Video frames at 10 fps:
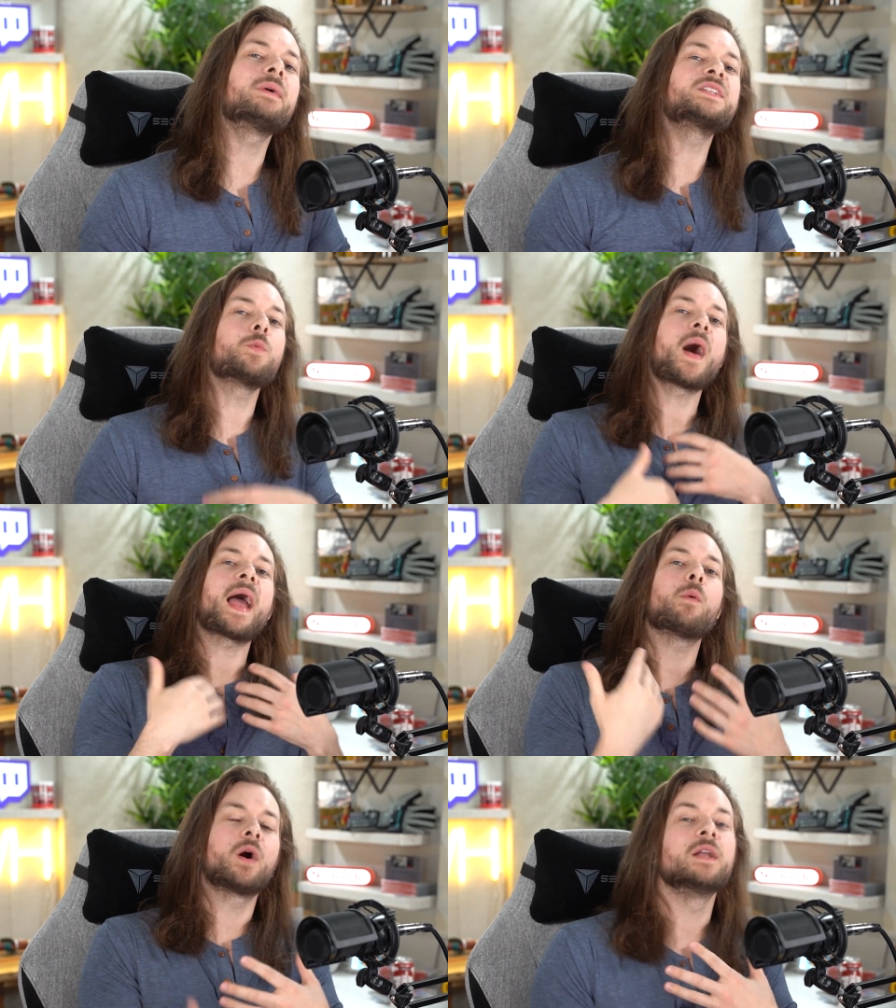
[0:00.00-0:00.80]
reason why
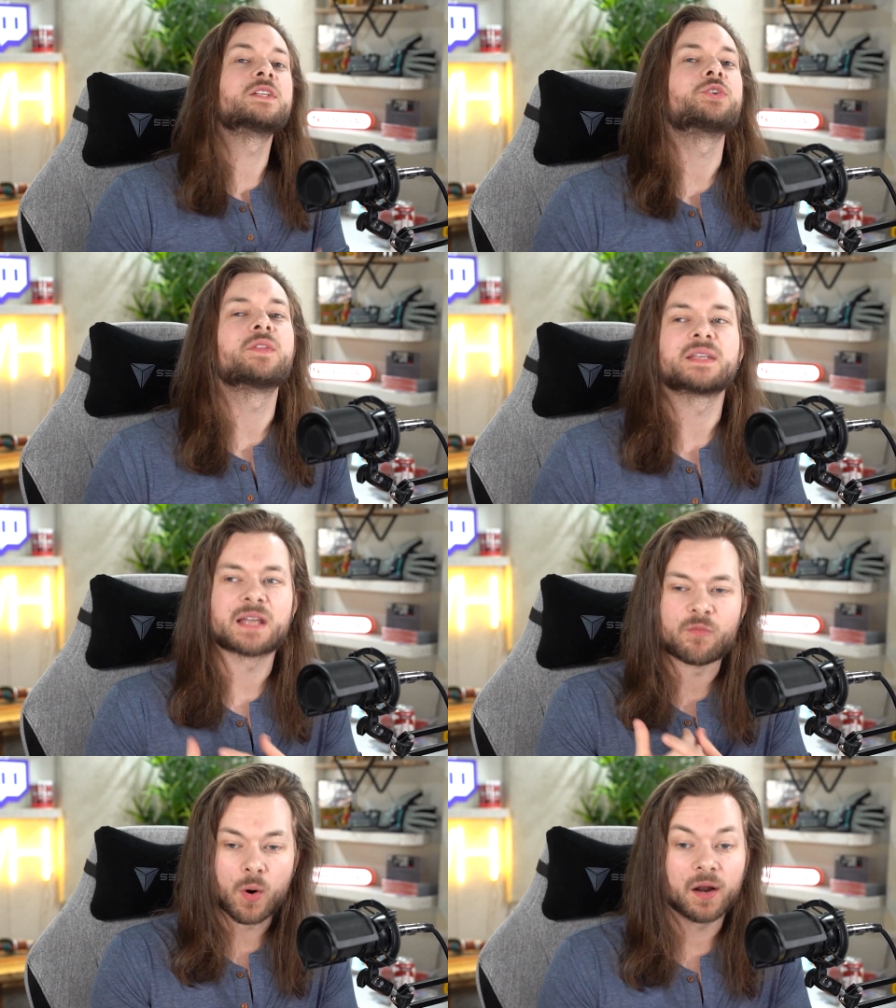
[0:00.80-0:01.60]
I wanted to do this, and
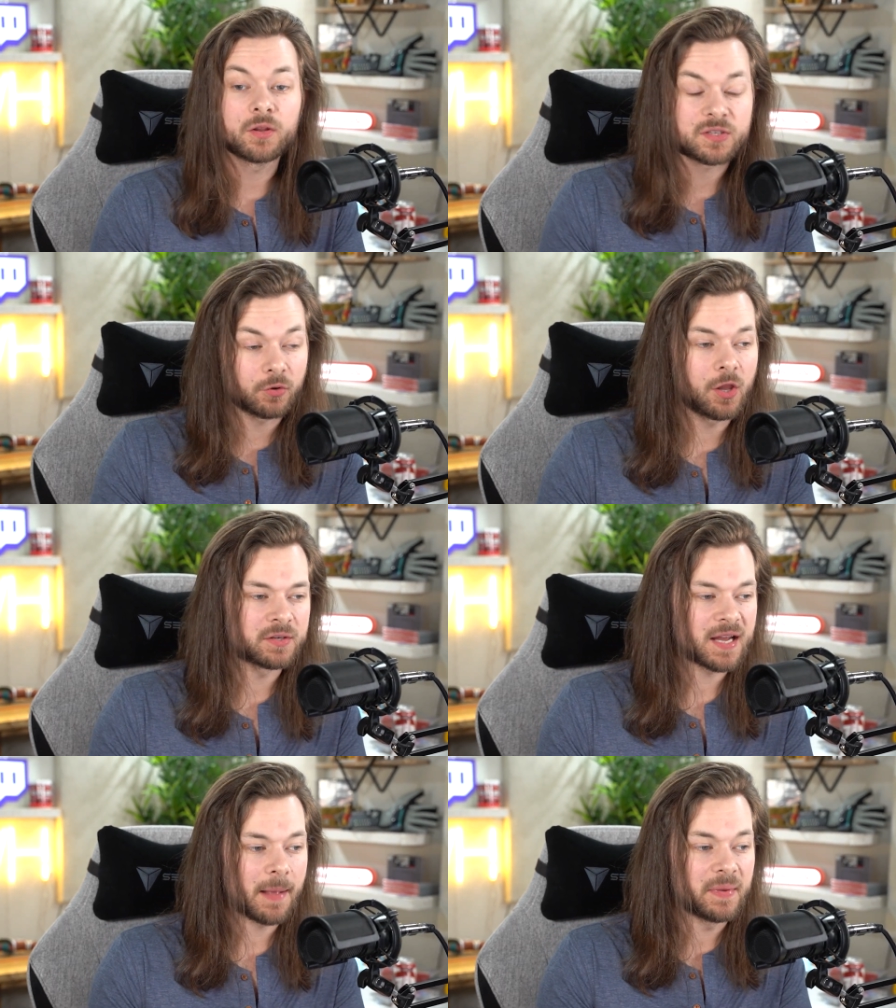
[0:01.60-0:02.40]
I've wanted to do this for a long
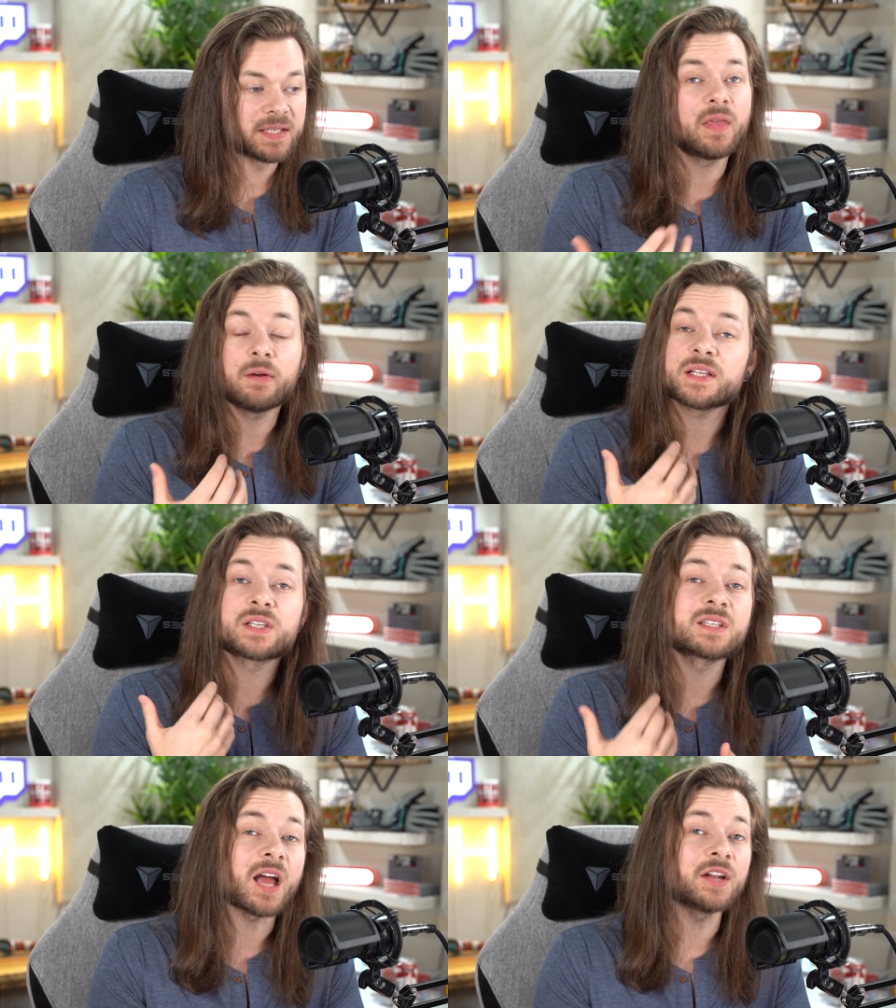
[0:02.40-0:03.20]
time, is there is
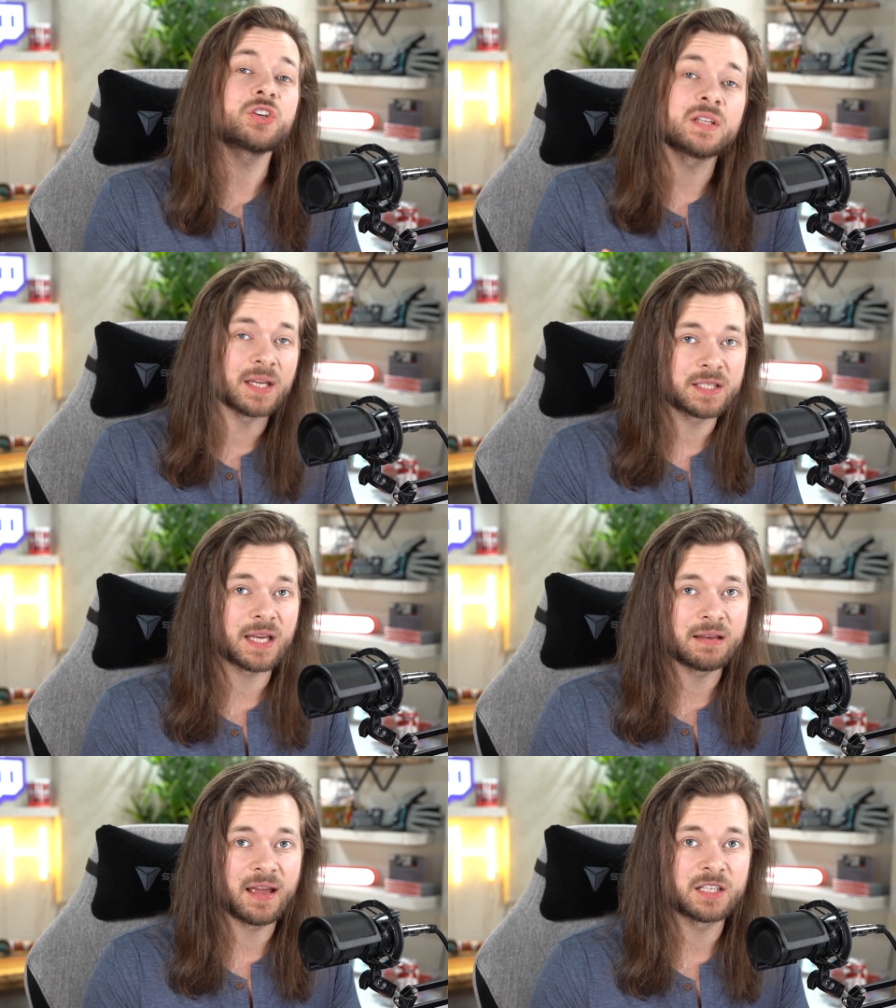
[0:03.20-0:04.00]
such a
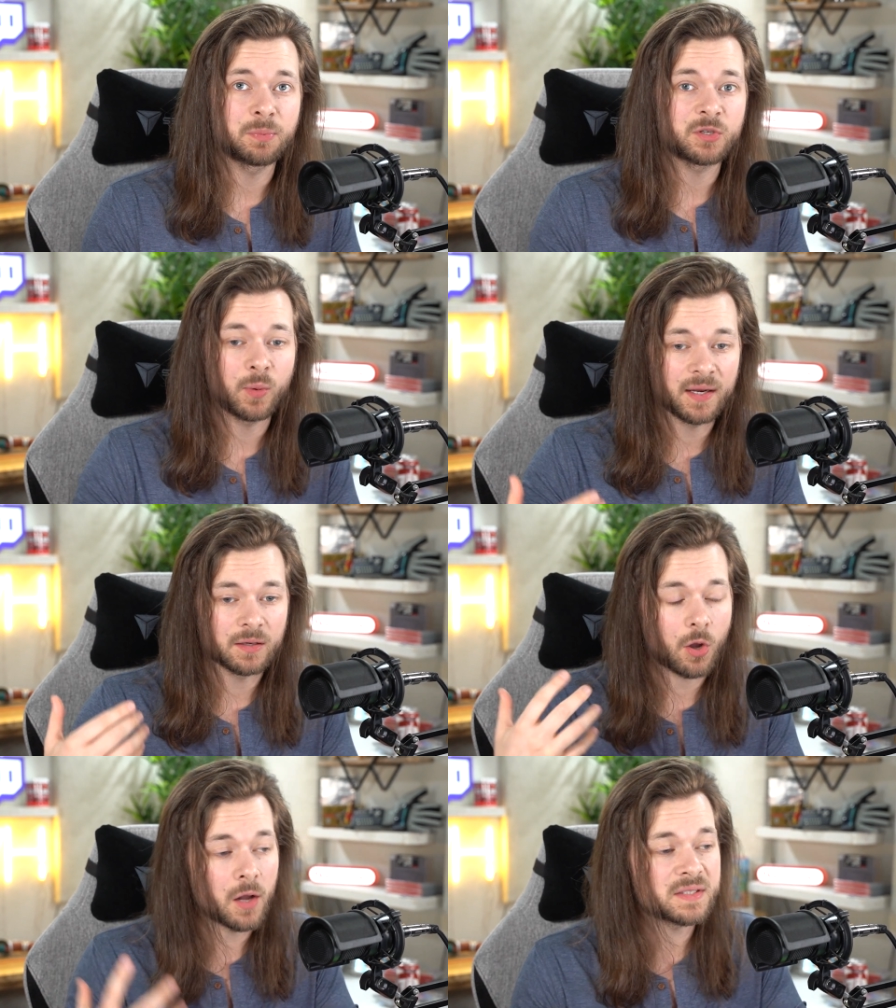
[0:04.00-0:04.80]
disconnect between
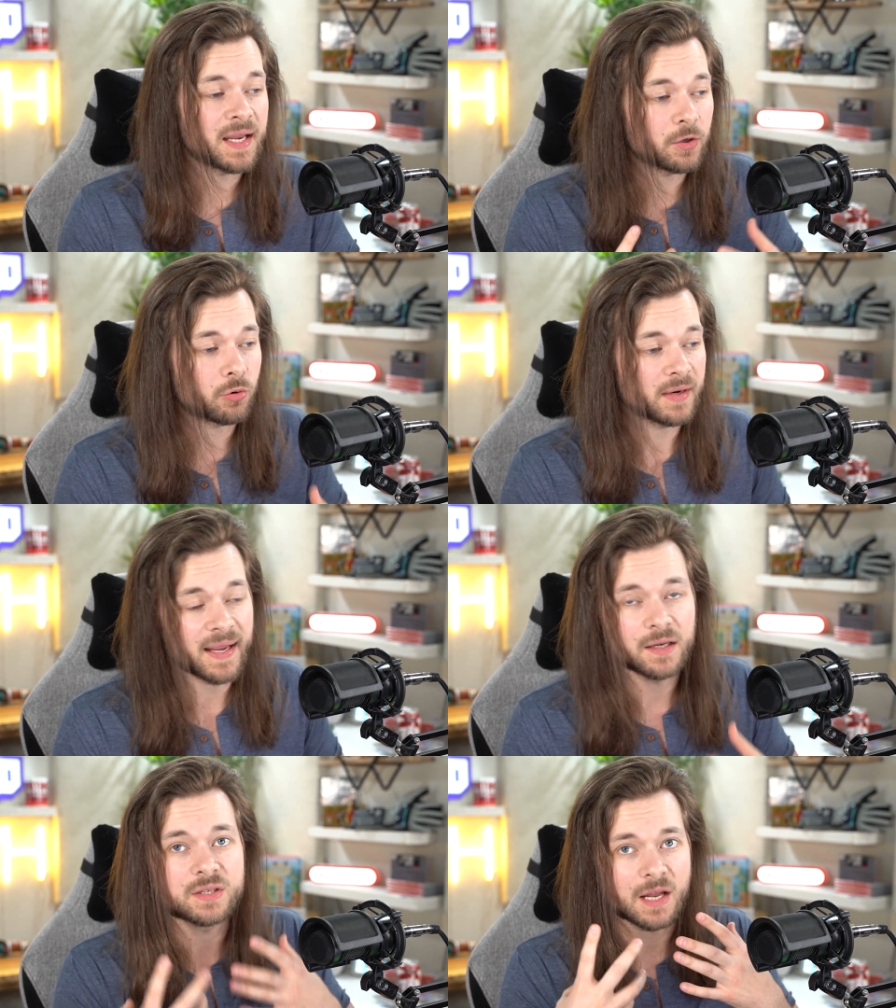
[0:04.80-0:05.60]
content
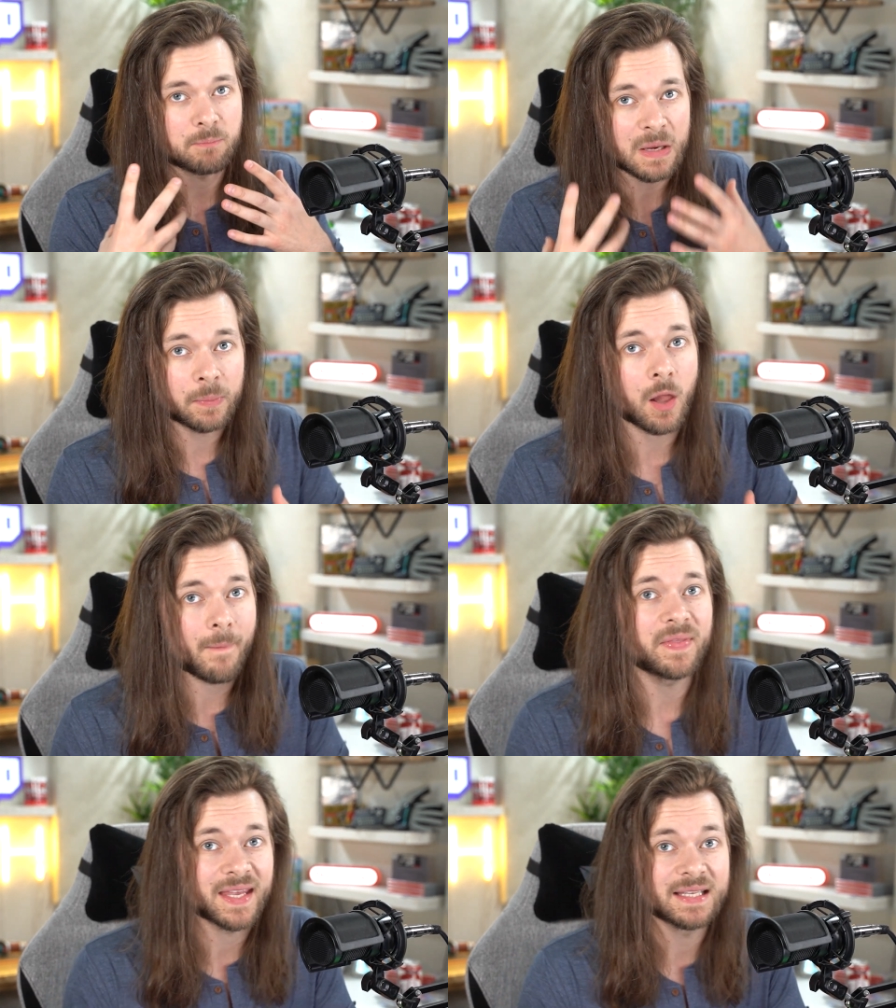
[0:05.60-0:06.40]
creators and people
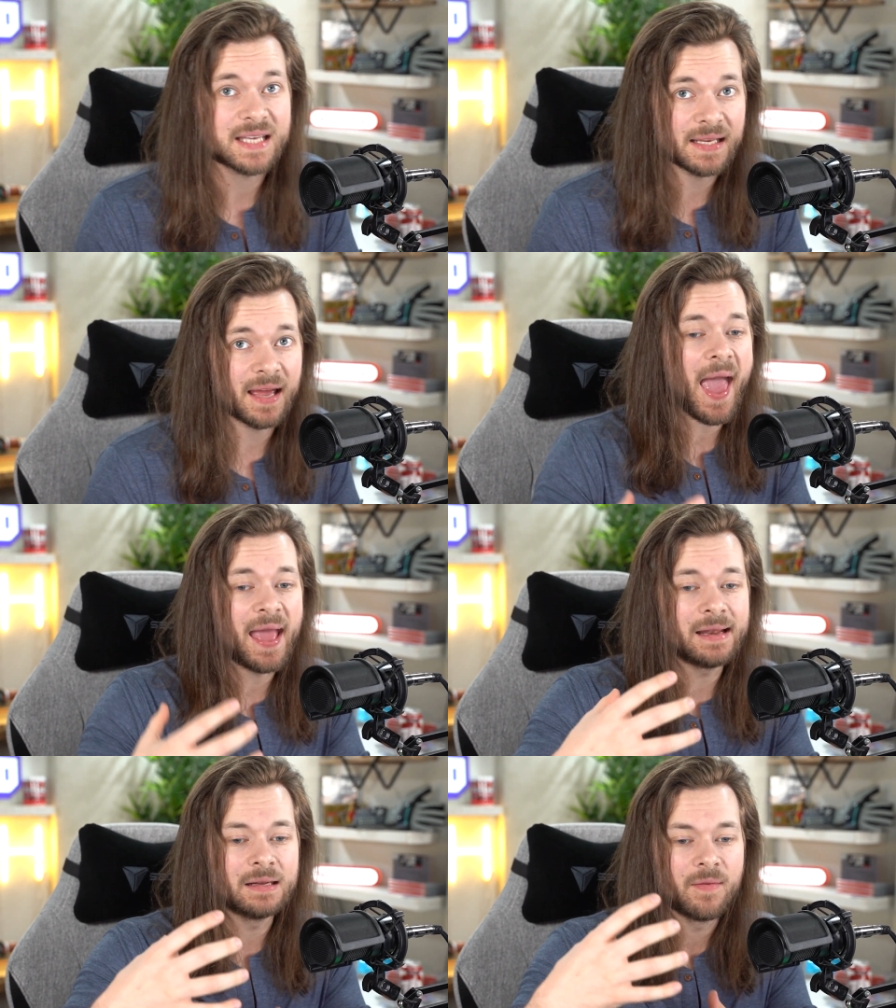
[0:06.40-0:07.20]
on the internet
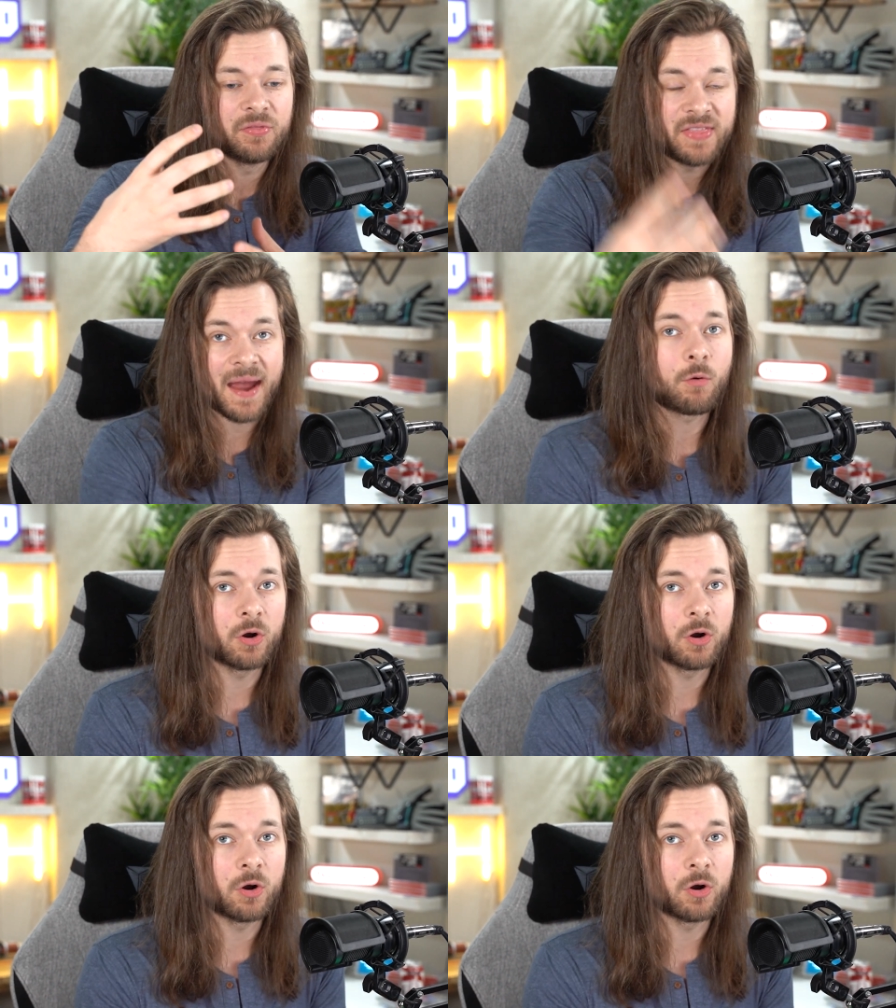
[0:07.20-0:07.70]
and their